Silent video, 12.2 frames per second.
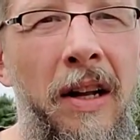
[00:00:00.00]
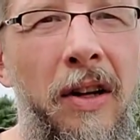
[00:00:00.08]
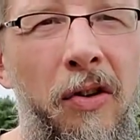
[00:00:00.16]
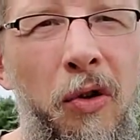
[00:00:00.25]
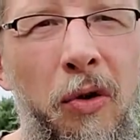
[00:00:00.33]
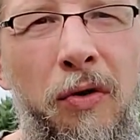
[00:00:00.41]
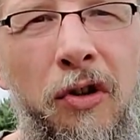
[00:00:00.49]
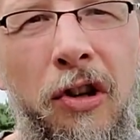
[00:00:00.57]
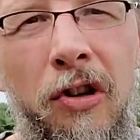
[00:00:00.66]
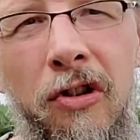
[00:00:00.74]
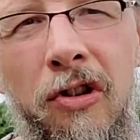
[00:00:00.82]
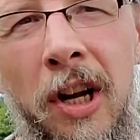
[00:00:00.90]
you've
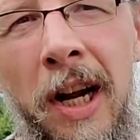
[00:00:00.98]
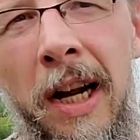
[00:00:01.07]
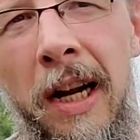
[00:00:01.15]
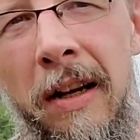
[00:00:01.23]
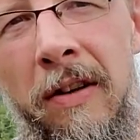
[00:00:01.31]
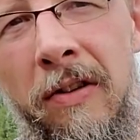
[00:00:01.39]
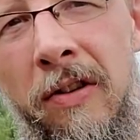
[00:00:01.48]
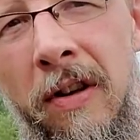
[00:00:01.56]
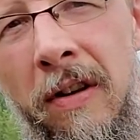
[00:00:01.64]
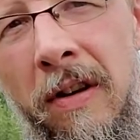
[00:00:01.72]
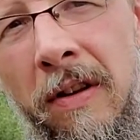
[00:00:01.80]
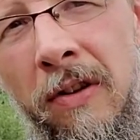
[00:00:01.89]
just changed
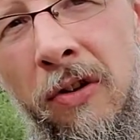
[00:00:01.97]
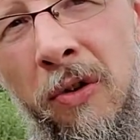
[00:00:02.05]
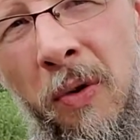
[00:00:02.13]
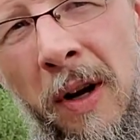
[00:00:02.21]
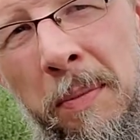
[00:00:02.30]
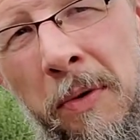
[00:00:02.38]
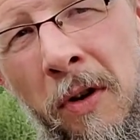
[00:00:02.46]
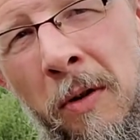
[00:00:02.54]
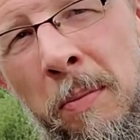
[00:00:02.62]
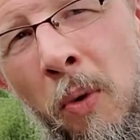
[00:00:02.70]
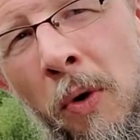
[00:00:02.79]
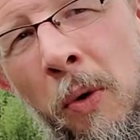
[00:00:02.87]
the script to the
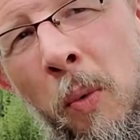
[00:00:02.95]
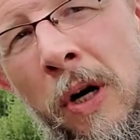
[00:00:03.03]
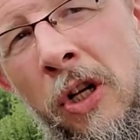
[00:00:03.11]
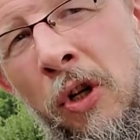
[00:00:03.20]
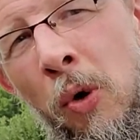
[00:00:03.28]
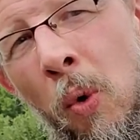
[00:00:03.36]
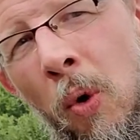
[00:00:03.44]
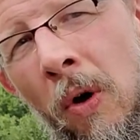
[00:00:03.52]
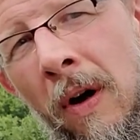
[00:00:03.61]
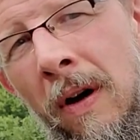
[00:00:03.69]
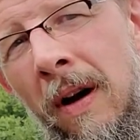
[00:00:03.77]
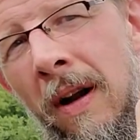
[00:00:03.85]
point where
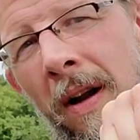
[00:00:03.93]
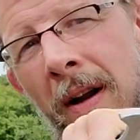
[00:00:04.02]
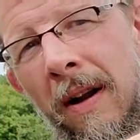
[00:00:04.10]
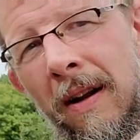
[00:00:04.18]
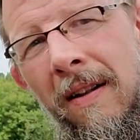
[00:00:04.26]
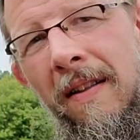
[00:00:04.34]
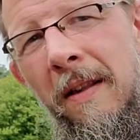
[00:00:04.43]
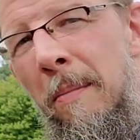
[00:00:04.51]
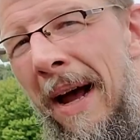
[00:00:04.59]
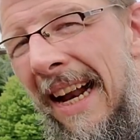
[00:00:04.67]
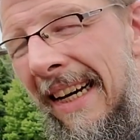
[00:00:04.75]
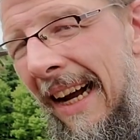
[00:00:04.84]
you're the
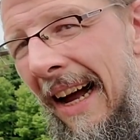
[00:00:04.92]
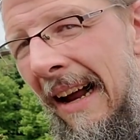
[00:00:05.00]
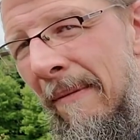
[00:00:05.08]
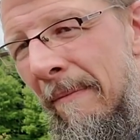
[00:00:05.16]
bad guy,